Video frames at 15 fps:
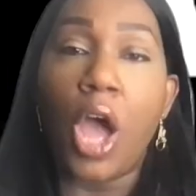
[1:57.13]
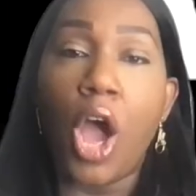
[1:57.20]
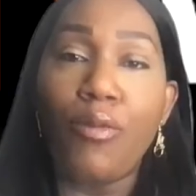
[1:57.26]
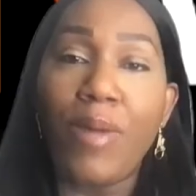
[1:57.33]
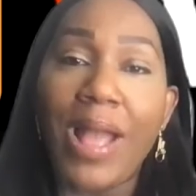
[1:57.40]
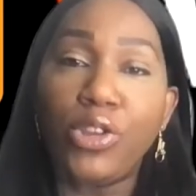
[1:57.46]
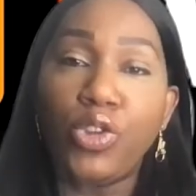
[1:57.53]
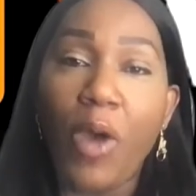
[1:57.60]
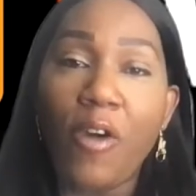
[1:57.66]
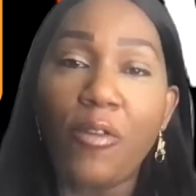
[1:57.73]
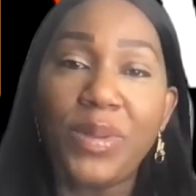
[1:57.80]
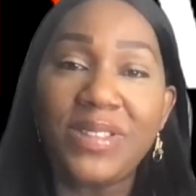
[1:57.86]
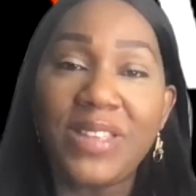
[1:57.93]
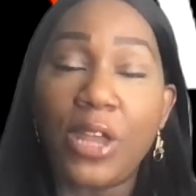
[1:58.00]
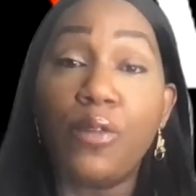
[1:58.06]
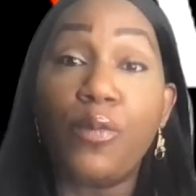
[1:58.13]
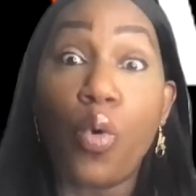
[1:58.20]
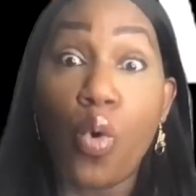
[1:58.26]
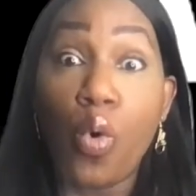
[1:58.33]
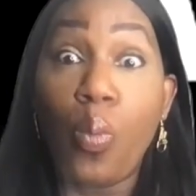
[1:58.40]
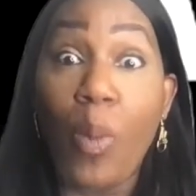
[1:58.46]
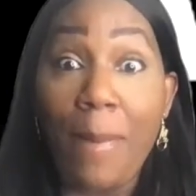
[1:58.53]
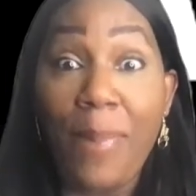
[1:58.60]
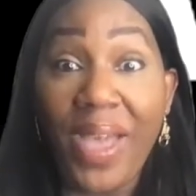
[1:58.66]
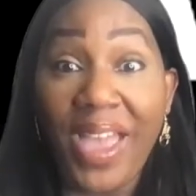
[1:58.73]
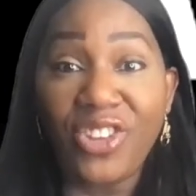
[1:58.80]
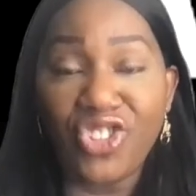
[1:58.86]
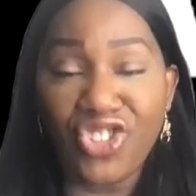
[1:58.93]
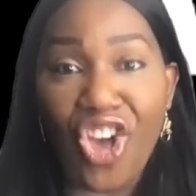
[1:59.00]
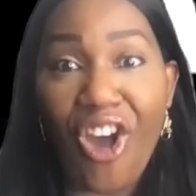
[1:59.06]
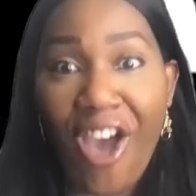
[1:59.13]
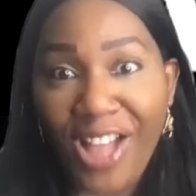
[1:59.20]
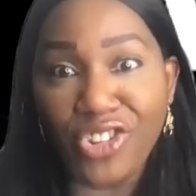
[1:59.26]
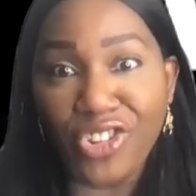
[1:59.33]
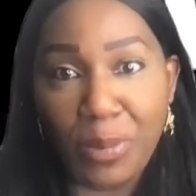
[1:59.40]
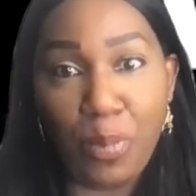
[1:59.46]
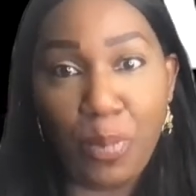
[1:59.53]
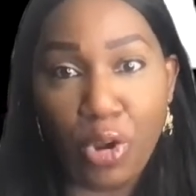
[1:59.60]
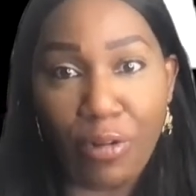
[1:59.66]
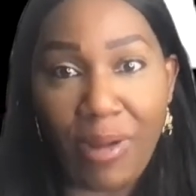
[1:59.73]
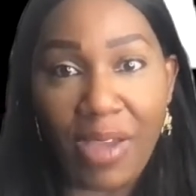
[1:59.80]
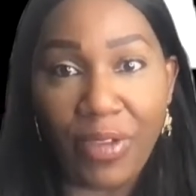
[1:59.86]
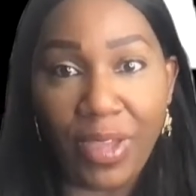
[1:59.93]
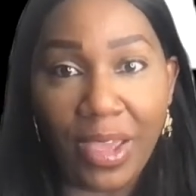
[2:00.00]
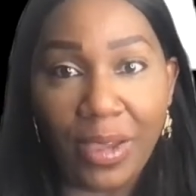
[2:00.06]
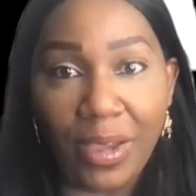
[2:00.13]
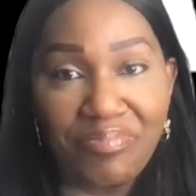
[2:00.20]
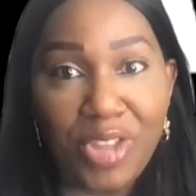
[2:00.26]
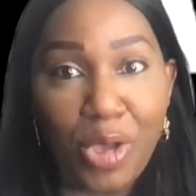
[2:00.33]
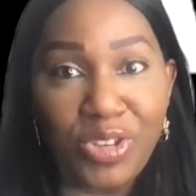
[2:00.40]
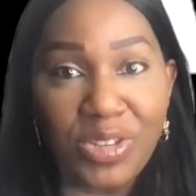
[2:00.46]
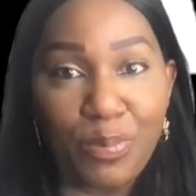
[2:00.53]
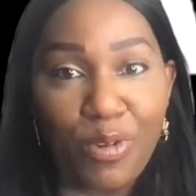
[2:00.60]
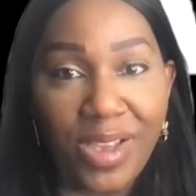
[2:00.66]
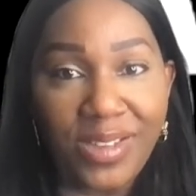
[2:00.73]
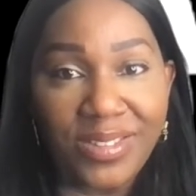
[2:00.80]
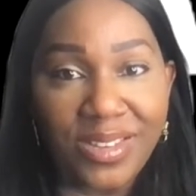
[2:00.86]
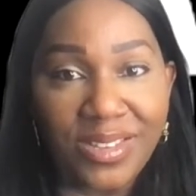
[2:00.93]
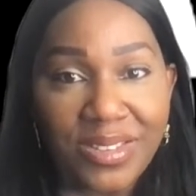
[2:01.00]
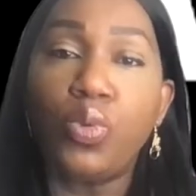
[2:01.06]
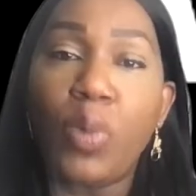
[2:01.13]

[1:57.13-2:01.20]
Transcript: Around 12% of all web pages are actually pornographic. No surprises.